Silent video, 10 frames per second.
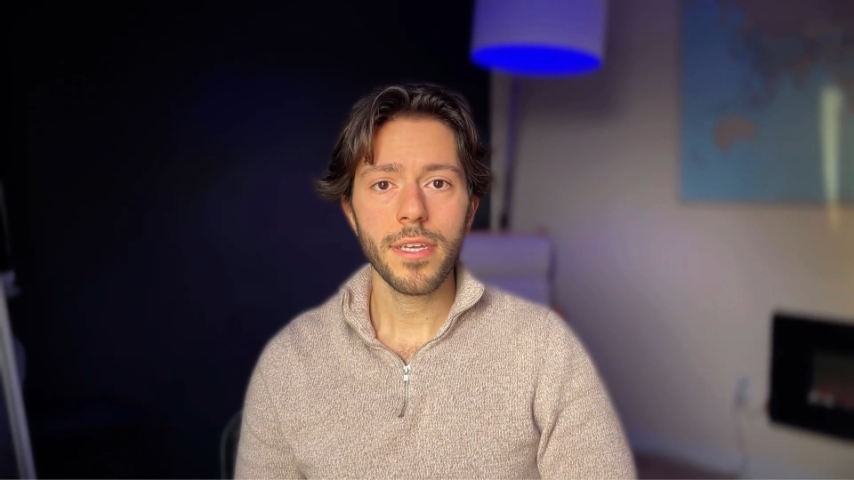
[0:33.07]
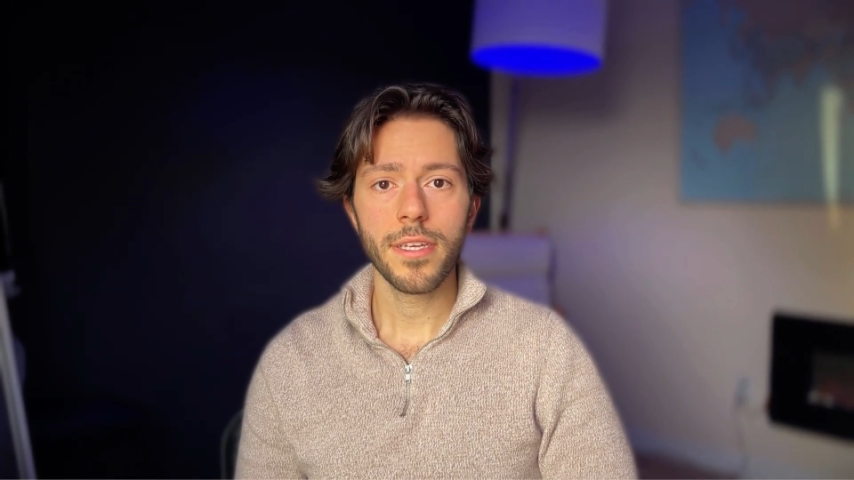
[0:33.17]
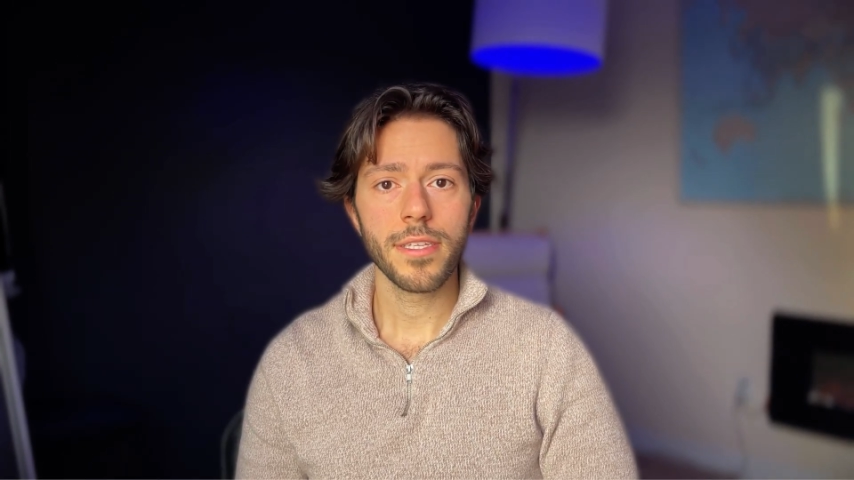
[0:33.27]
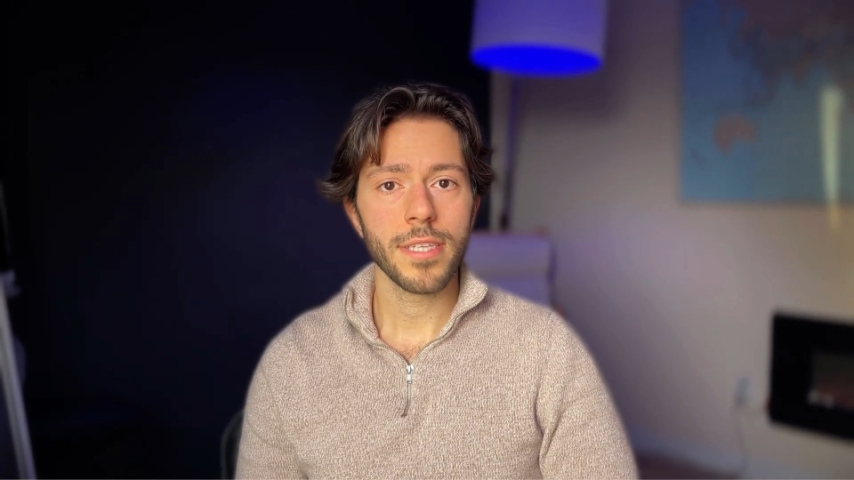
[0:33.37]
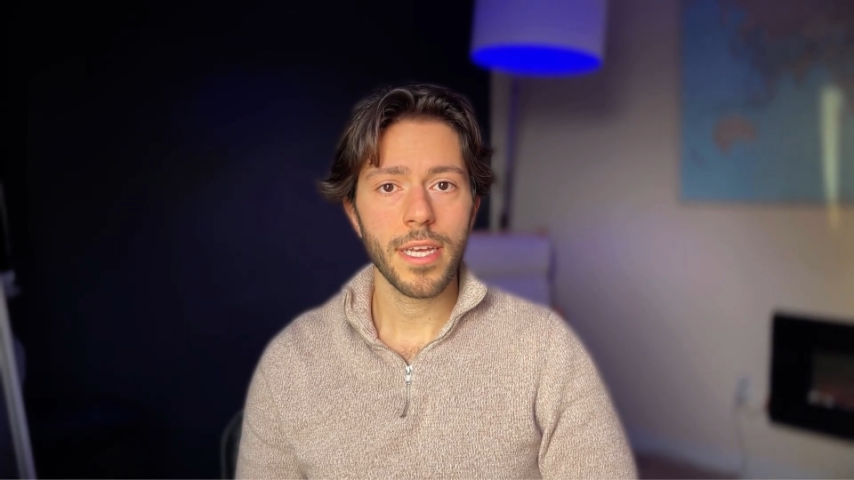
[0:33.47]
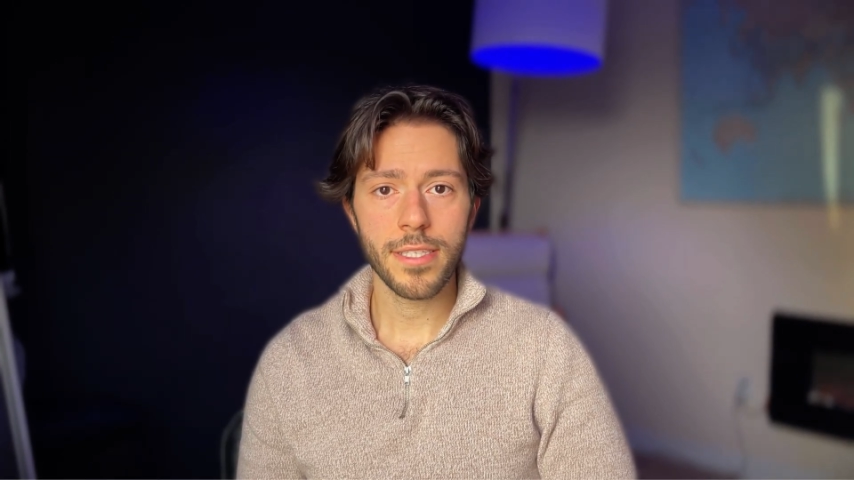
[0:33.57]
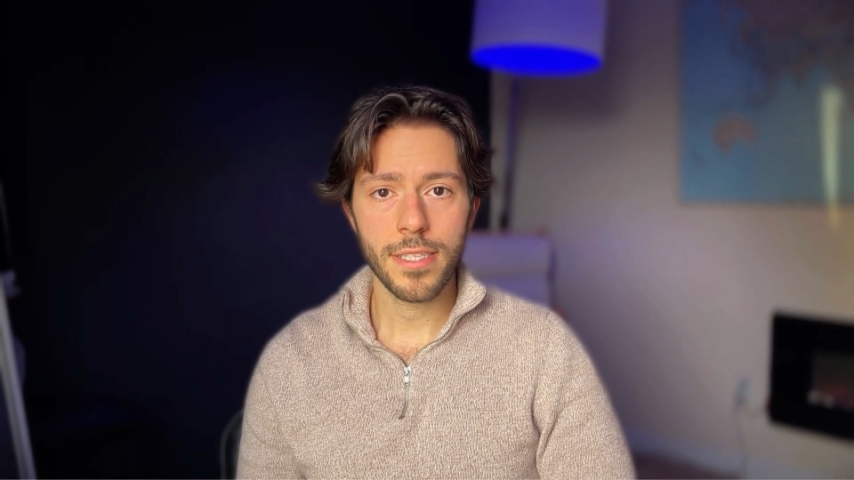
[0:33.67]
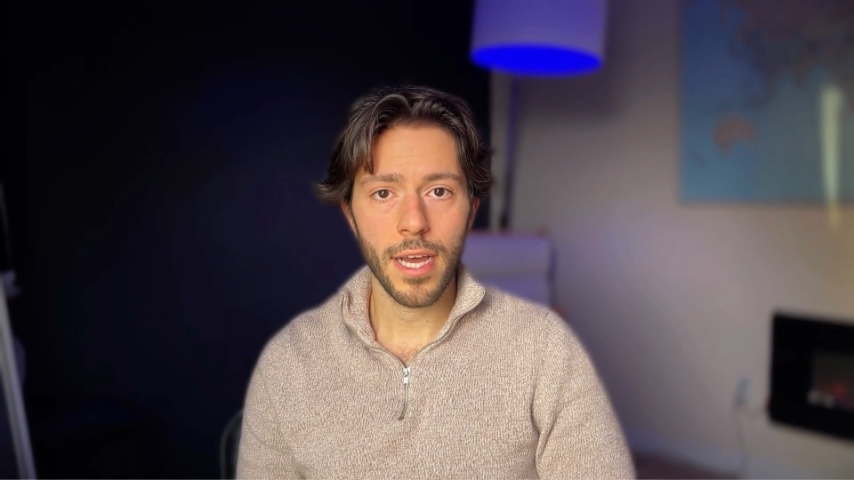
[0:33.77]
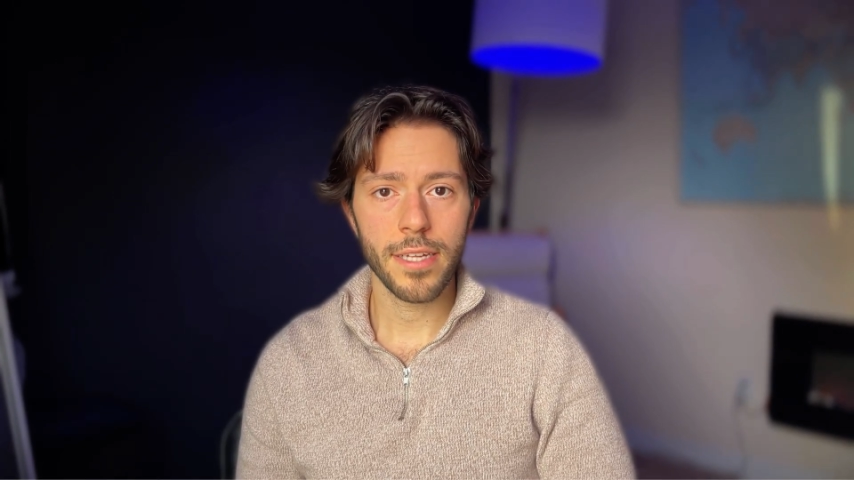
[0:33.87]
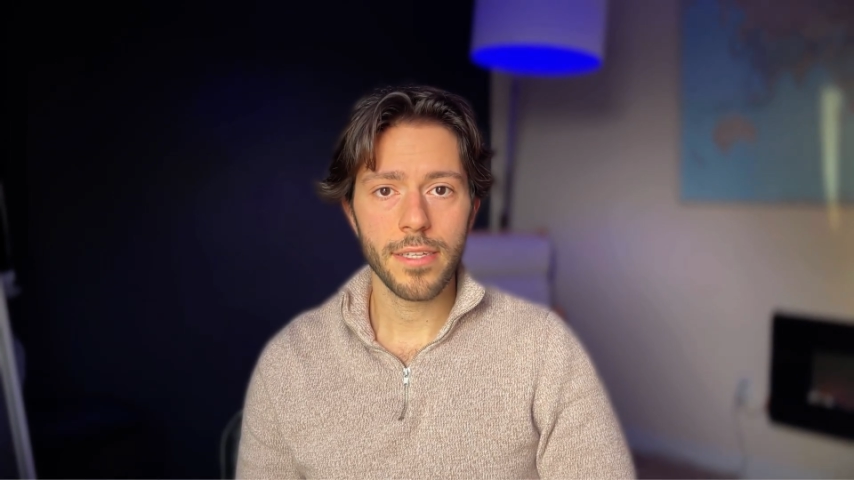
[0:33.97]
set
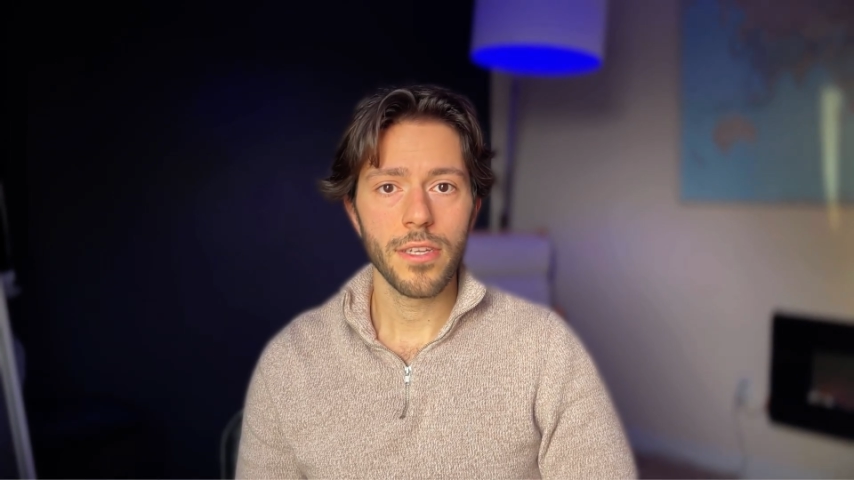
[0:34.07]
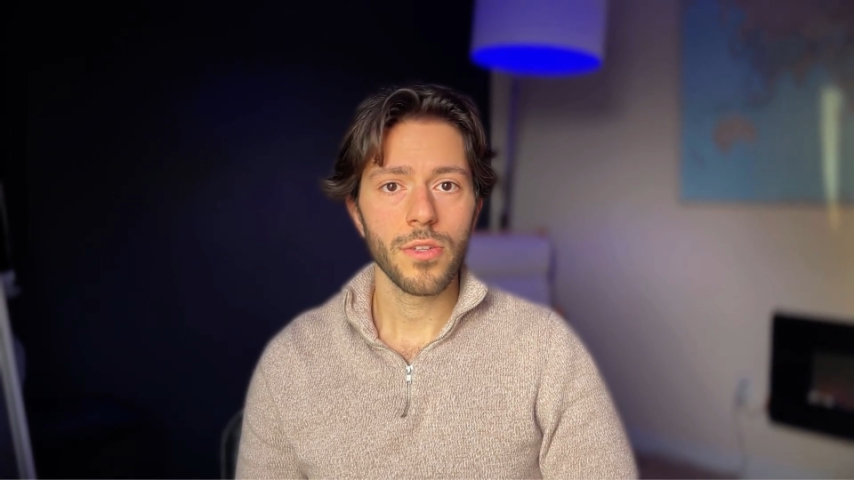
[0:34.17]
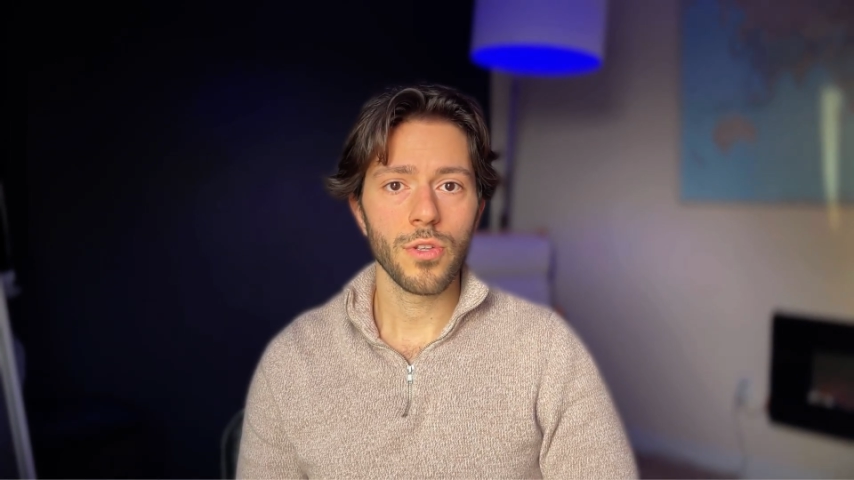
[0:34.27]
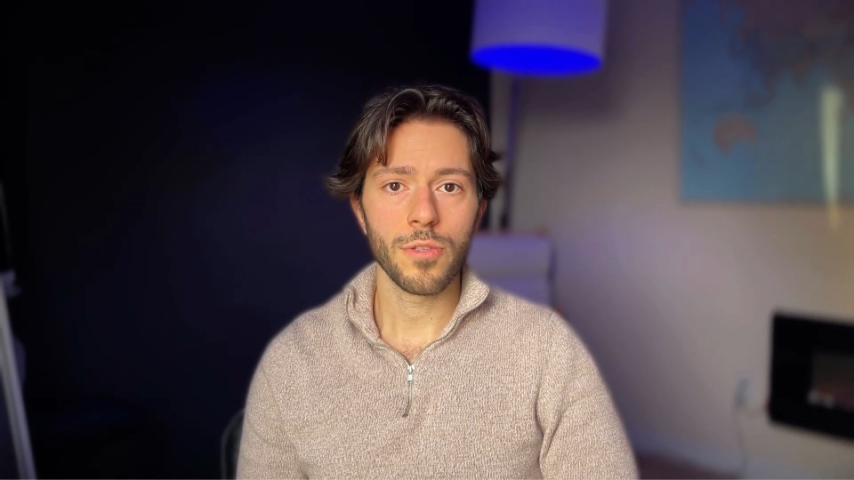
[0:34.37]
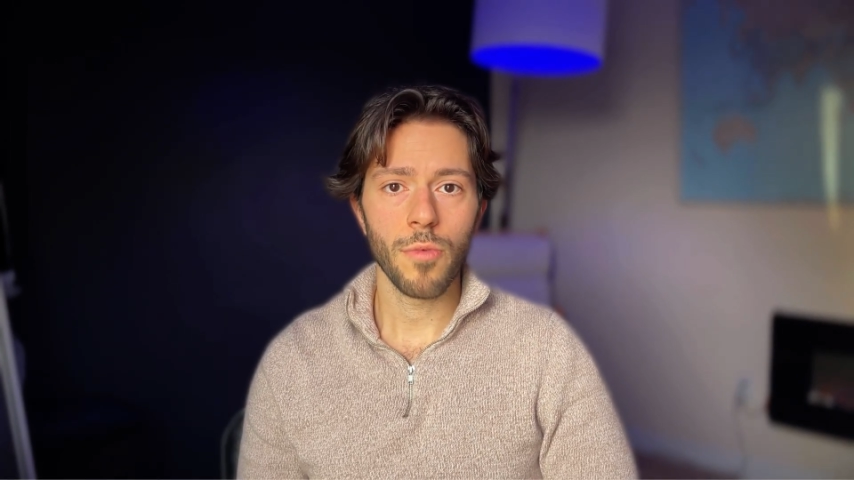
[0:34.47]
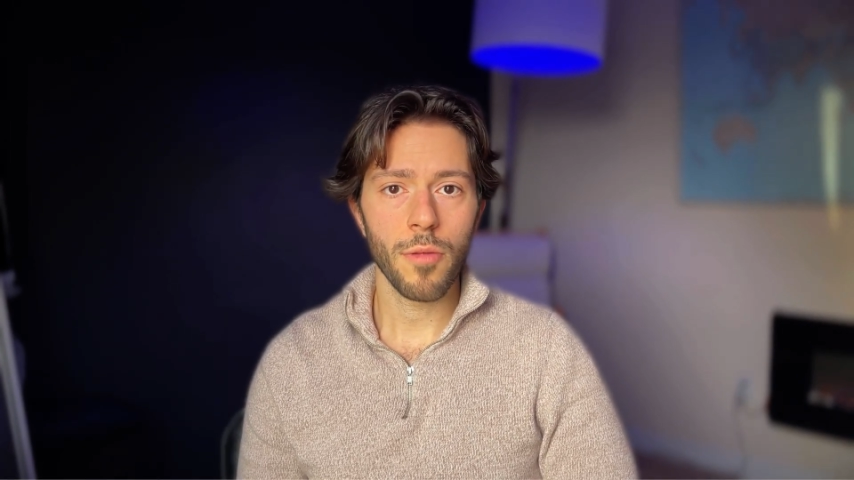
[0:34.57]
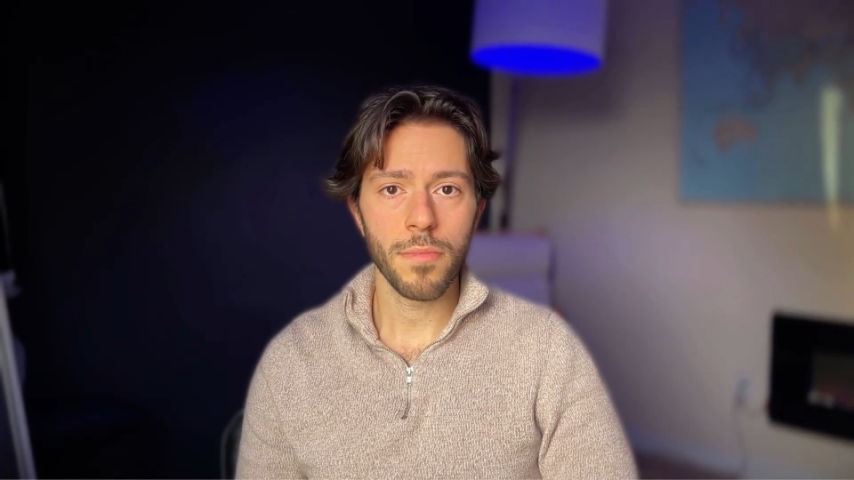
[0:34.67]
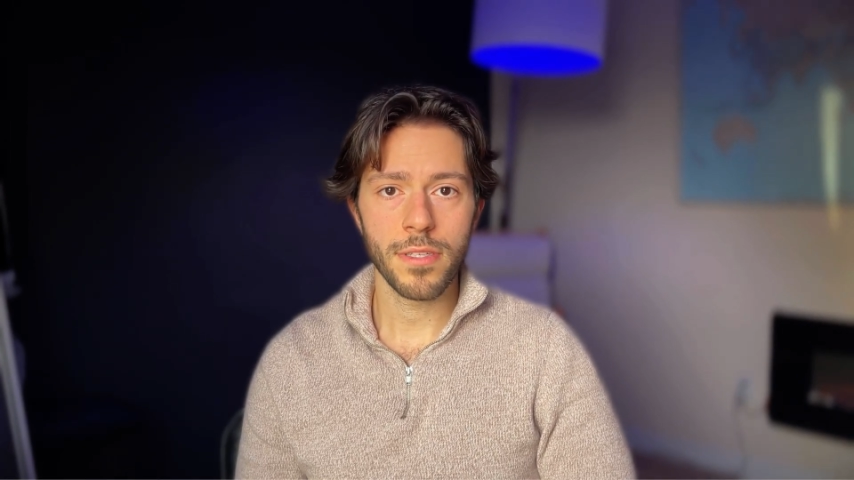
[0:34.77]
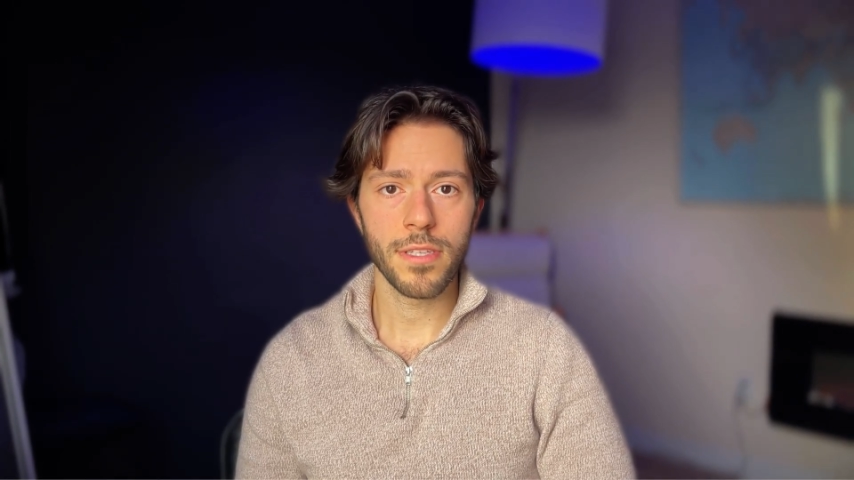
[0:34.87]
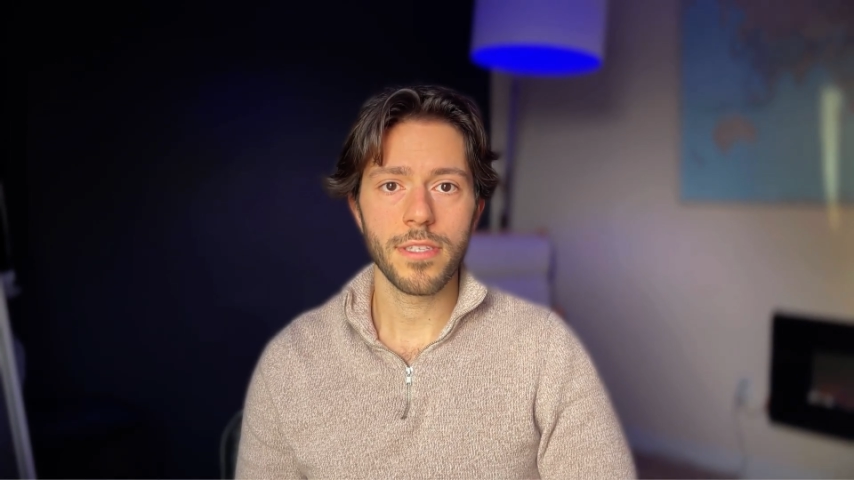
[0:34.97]
aside to small
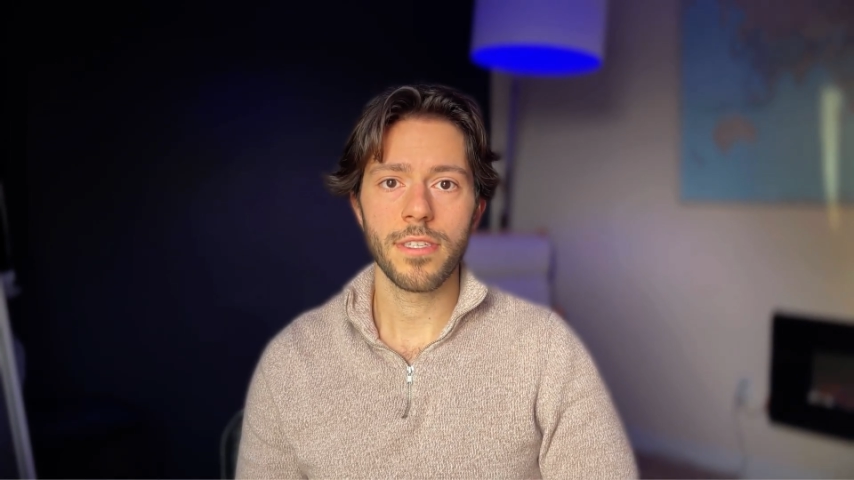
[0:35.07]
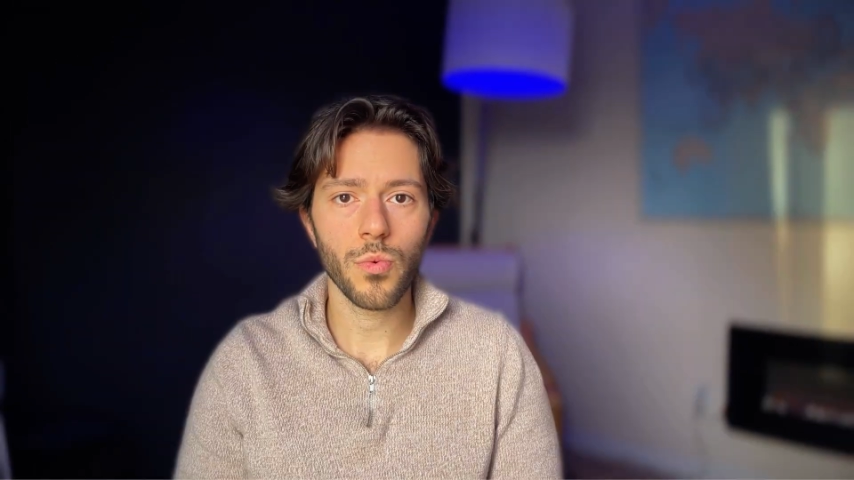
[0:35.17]
businesses.